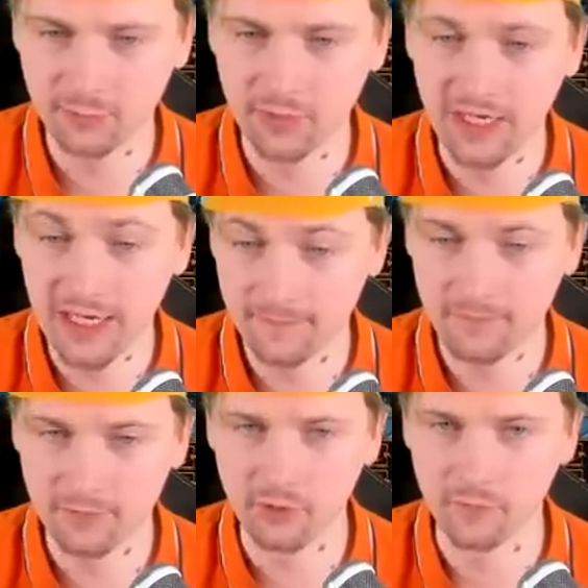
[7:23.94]
that we have
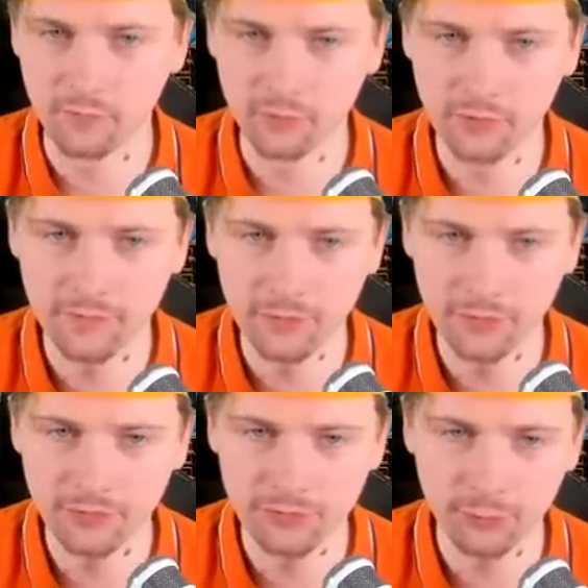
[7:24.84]
to go through if we
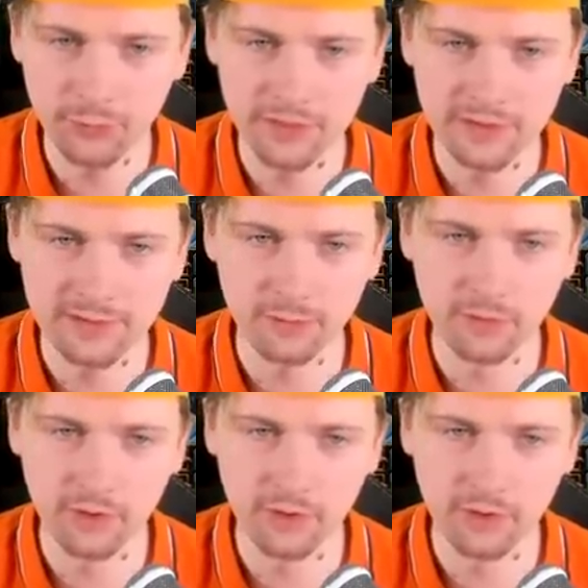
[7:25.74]
want to win this